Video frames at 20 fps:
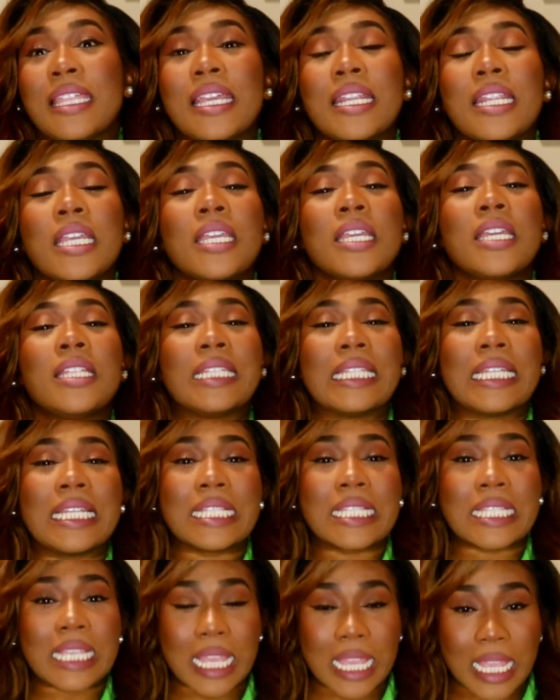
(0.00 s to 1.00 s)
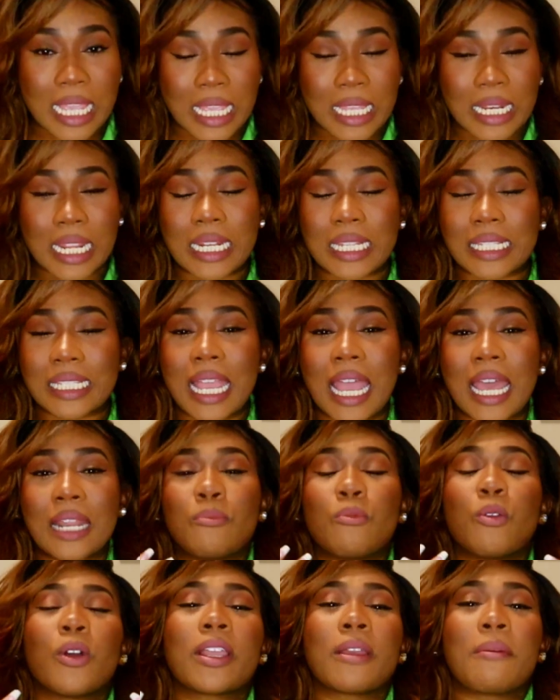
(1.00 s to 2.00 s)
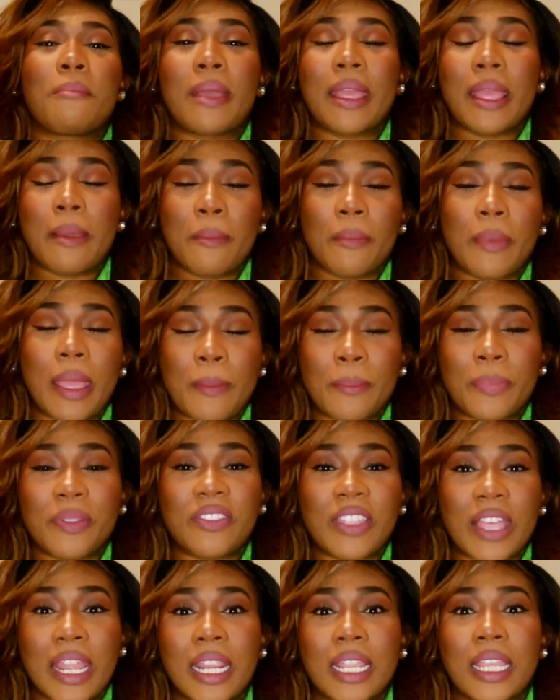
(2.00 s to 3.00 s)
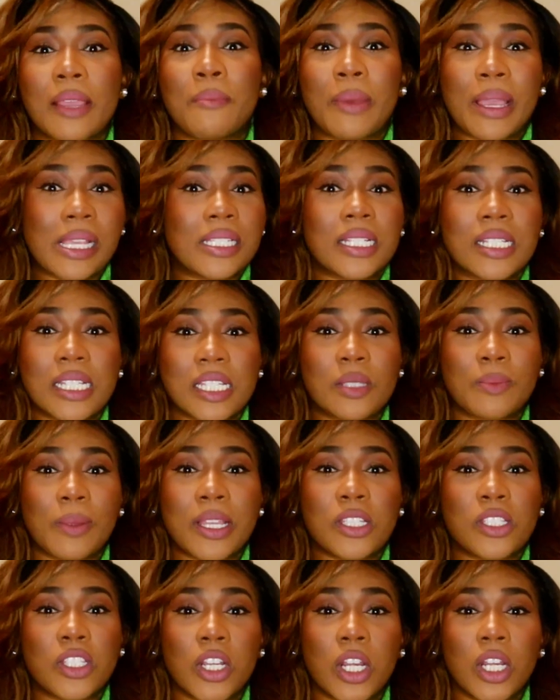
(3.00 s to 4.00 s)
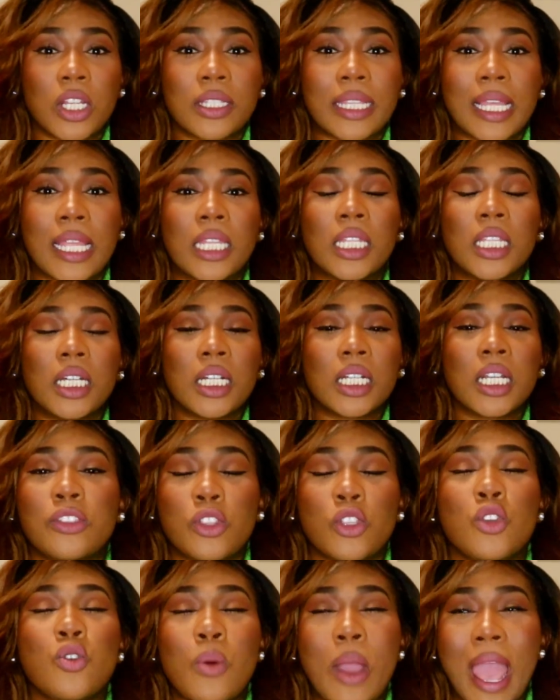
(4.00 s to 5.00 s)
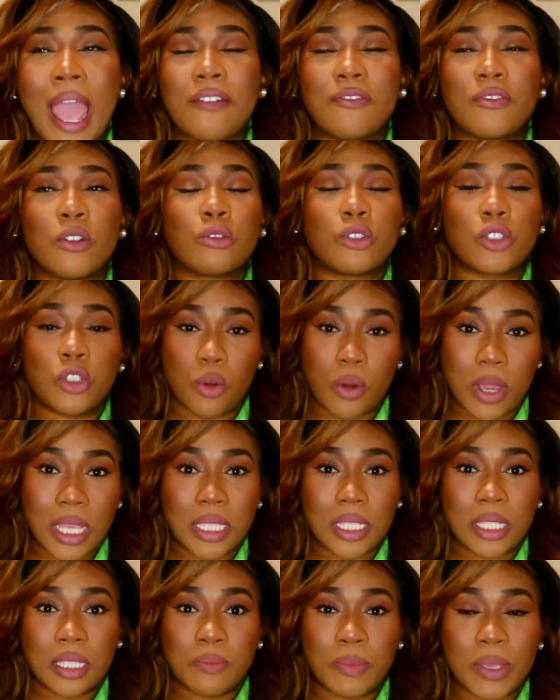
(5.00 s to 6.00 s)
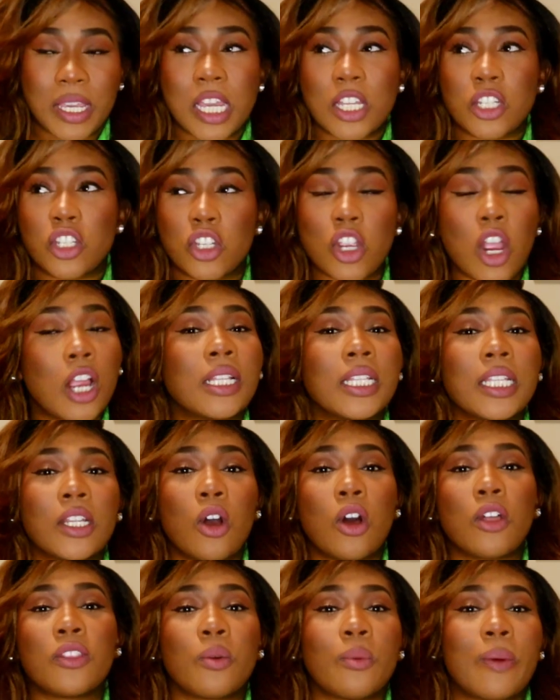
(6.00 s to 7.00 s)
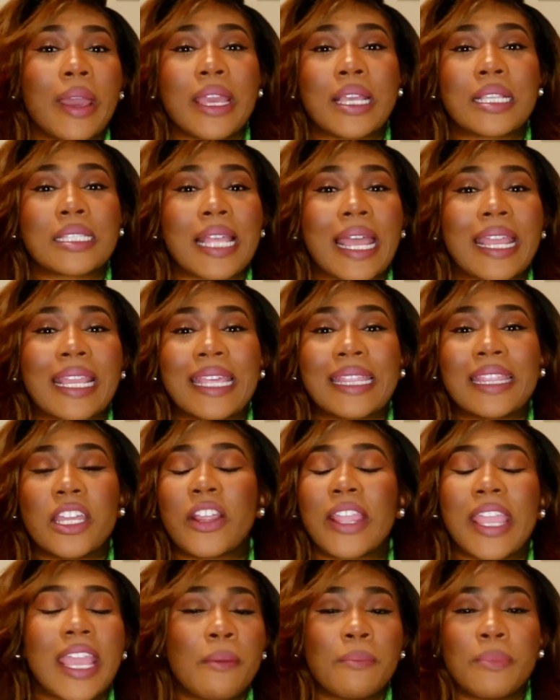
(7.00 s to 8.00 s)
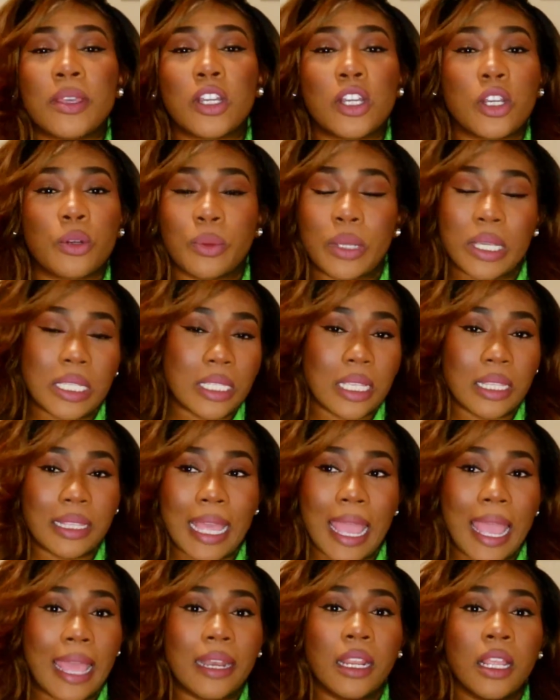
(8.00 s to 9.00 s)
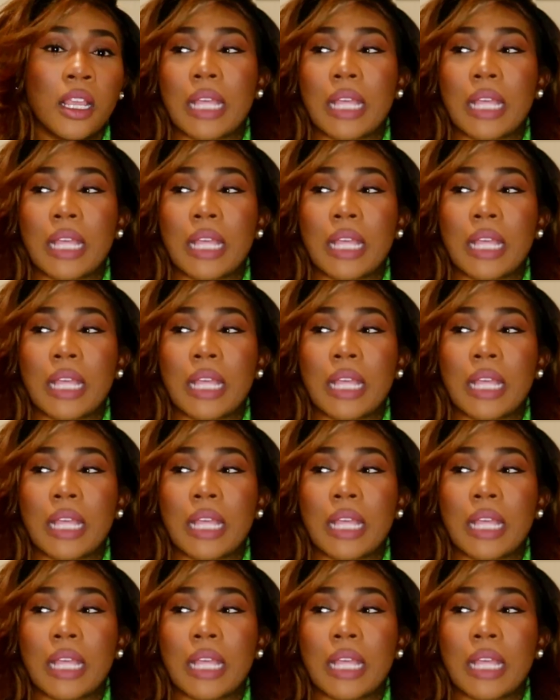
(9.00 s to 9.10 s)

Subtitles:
then he leans in and is kind of more empathetic and basically explains to her that, look, you have no choice. Because Charlotte on the way is like, there can't be a good reason that